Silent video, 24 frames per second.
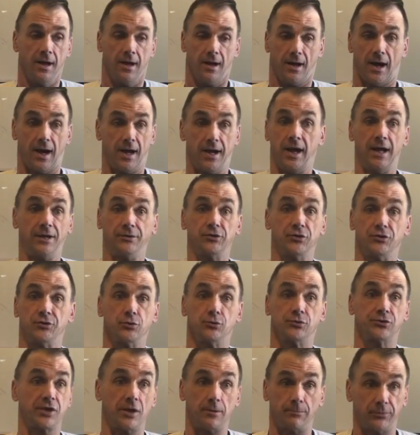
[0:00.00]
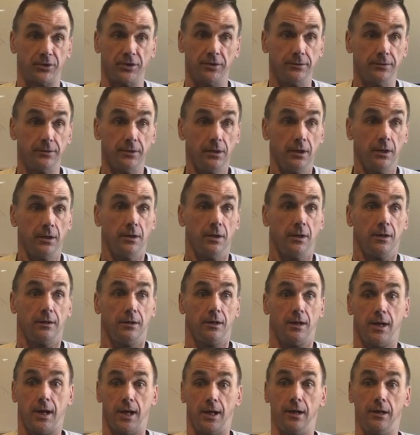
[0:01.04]
I had to do something.
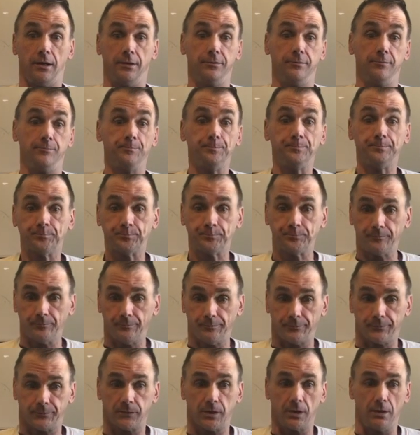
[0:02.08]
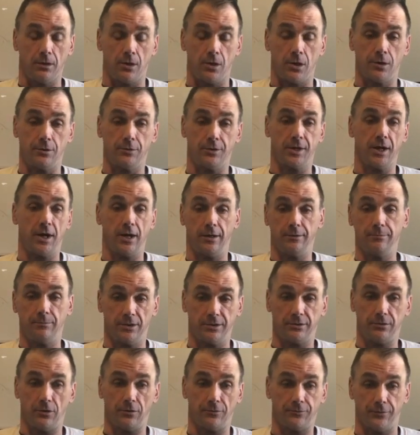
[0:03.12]
And her and I, my
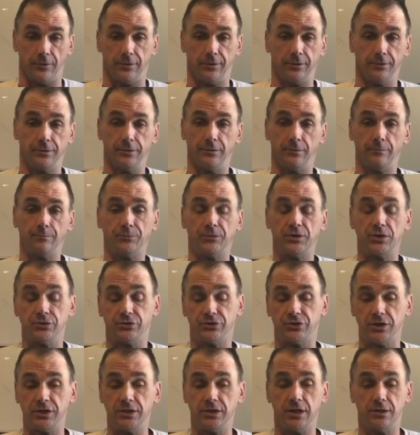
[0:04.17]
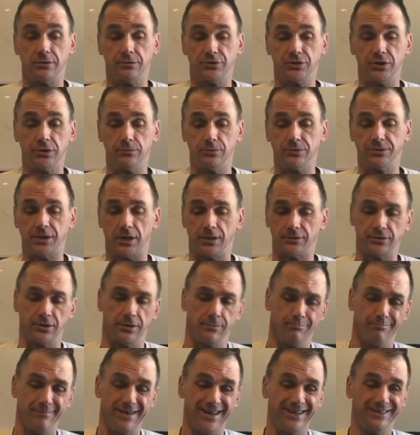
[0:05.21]
girlfriend, she was actually
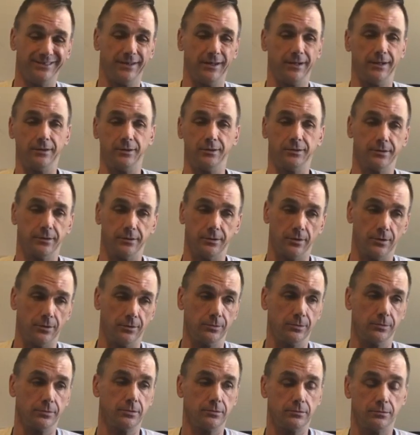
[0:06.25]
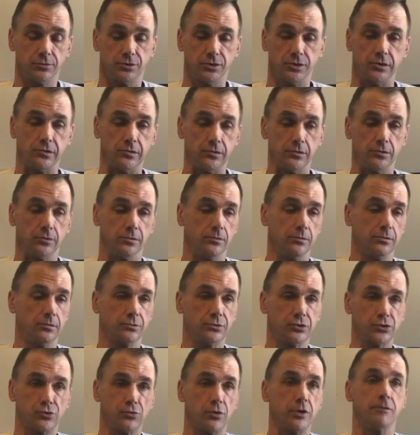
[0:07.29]
mandated to go to
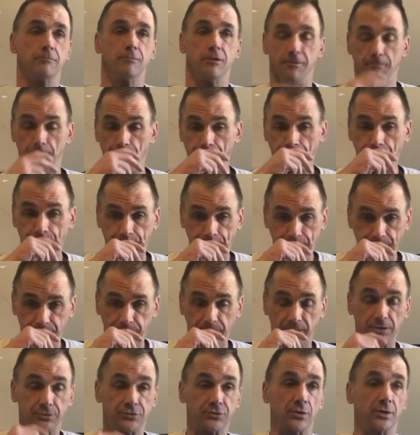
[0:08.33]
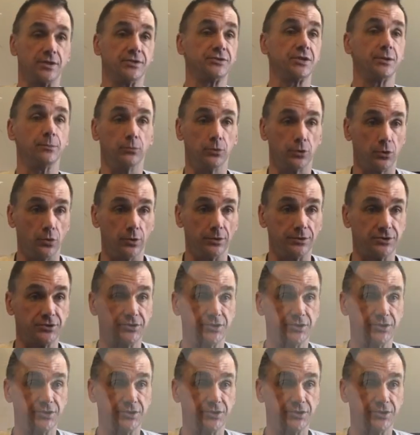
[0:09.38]
treatment. So I said, we'll go at the